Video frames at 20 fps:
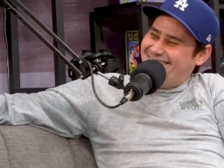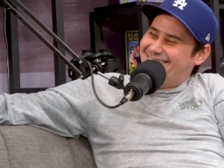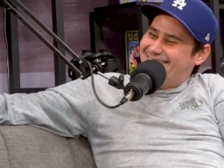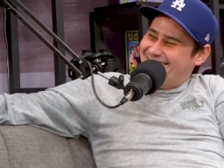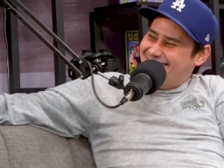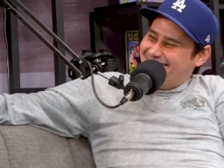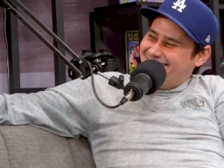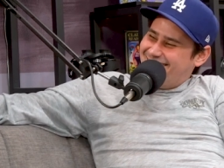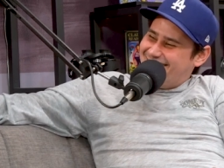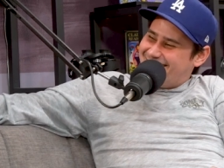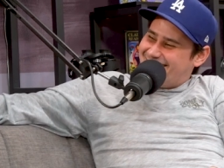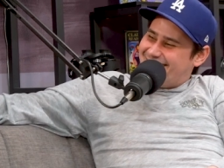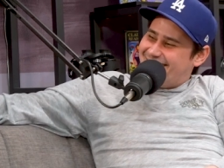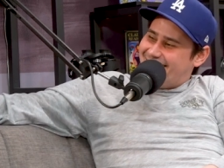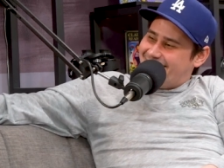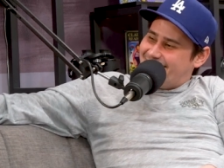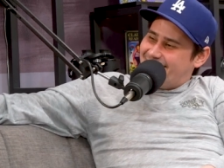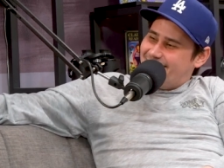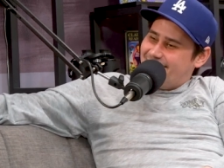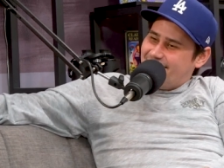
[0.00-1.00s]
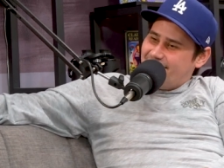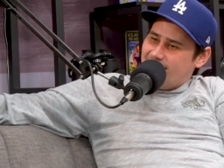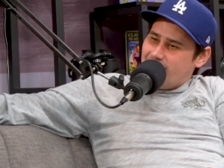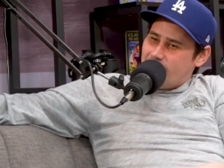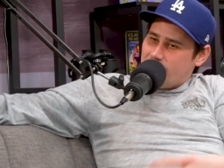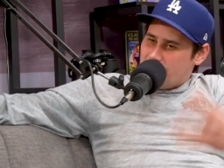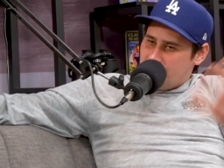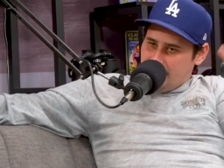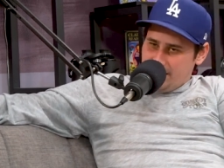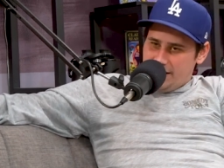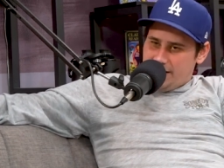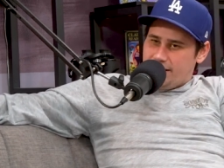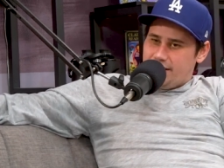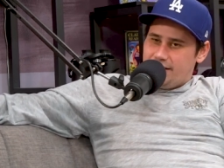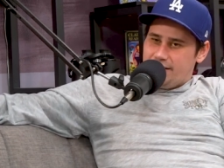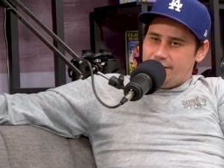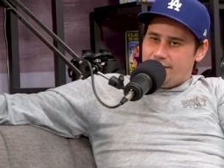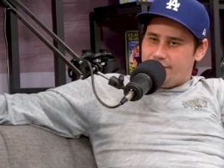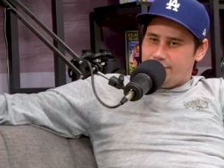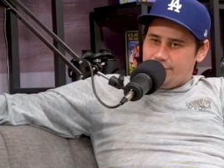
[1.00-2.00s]
say Yeah. something or I'm gonna be like,
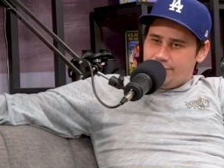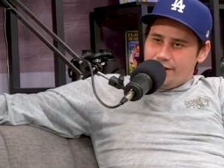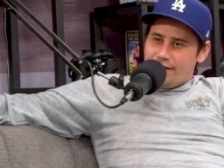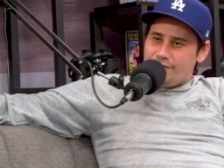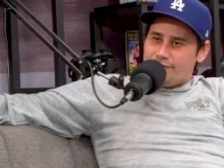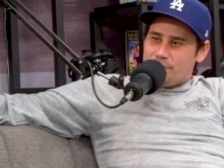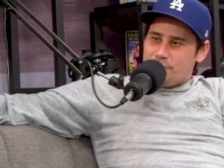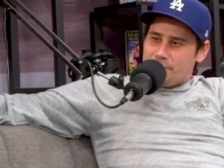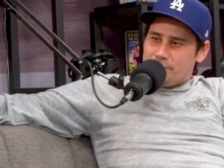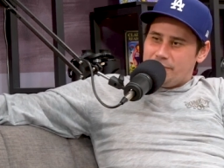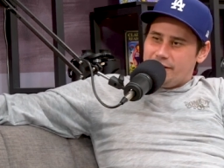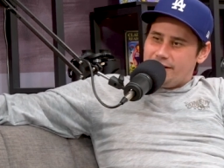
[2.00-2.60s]
hey, no, you have to bring me